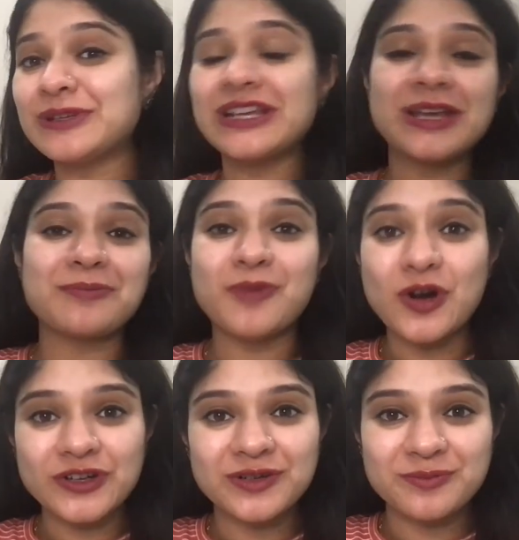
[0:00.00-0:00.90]

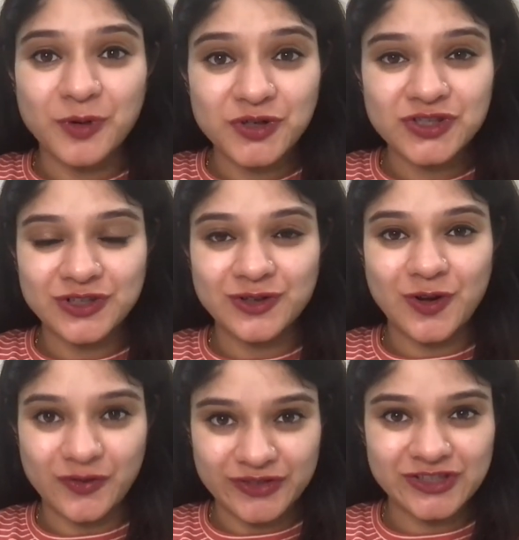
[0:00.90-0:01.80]
important portion
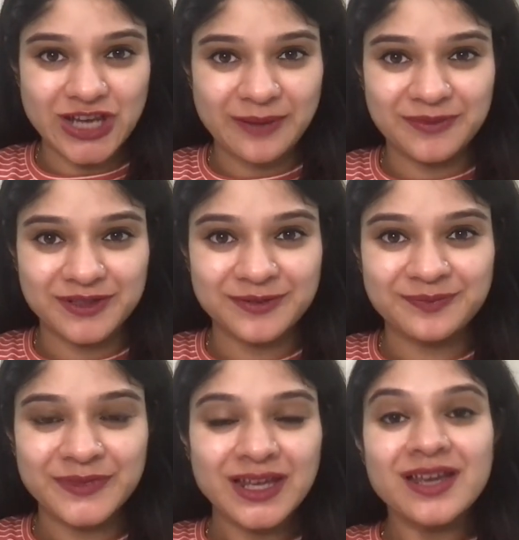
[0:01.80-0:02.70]
of the chapter.
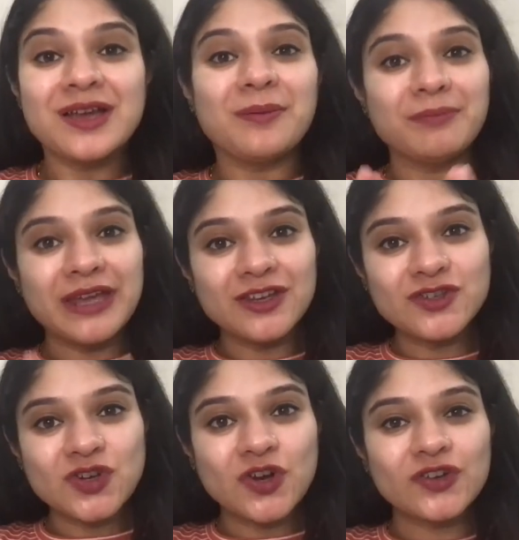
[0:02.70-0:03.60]
Make
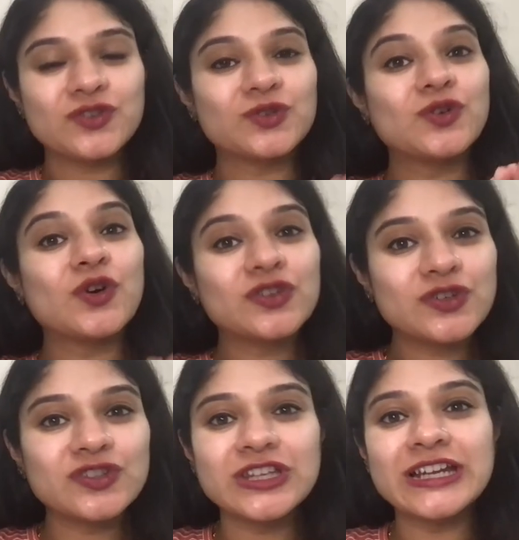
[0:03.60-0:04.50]
sure you go
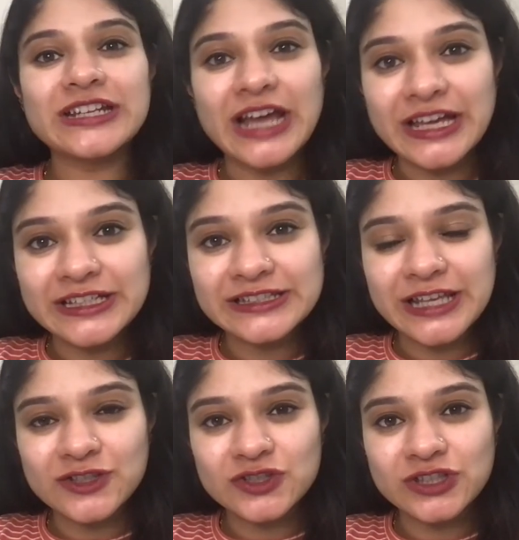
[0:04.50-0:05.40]
through the entire
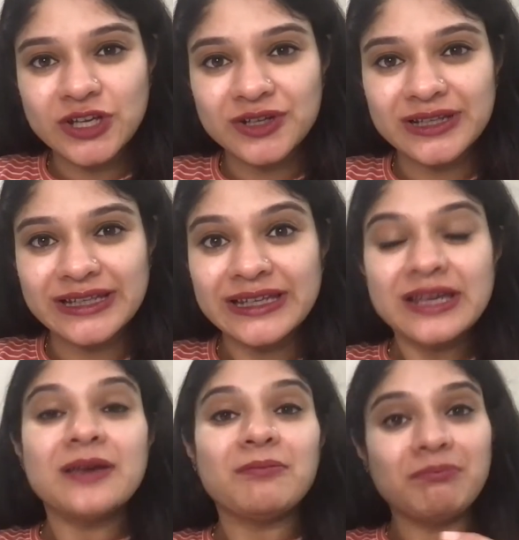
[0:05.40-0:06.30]
session thoroughly.
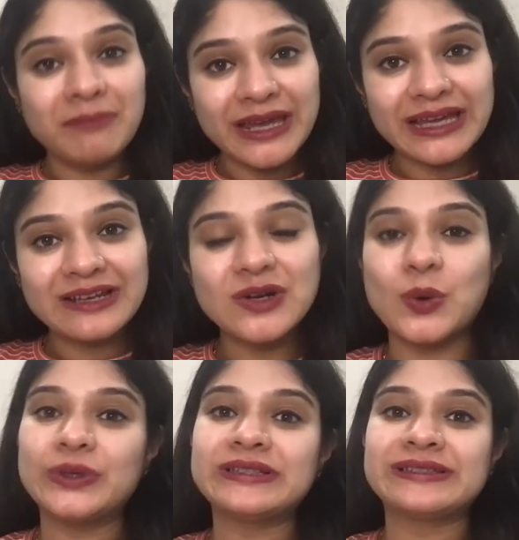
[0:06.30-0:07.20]
Make
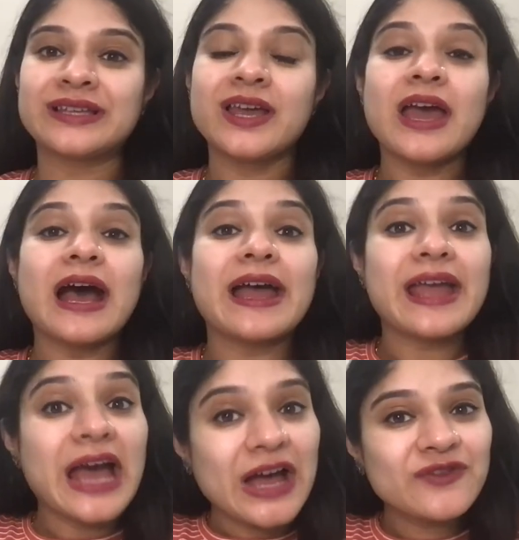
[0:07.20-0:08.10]
notes. I
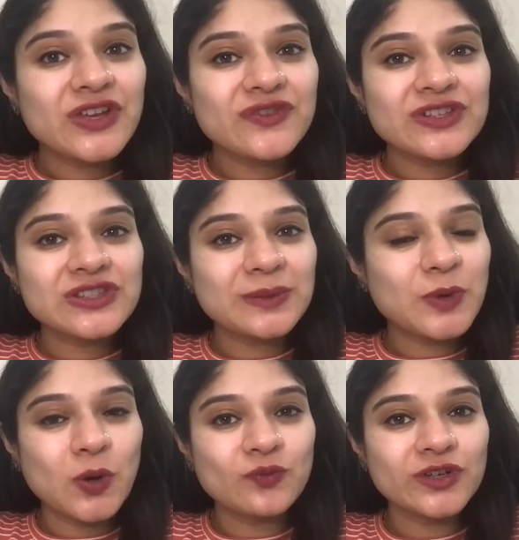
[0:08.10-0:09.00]
have given some
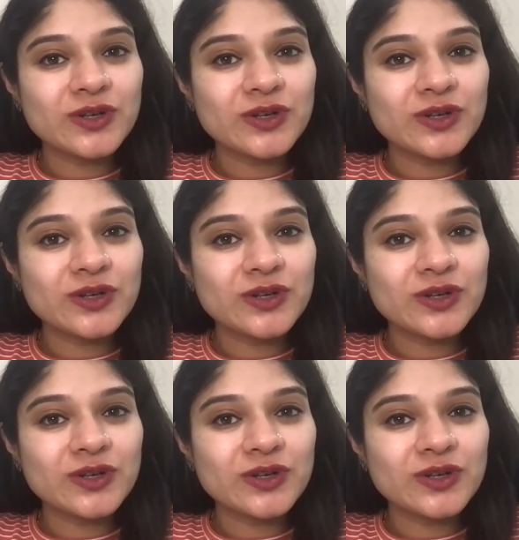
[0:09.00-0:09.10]
homework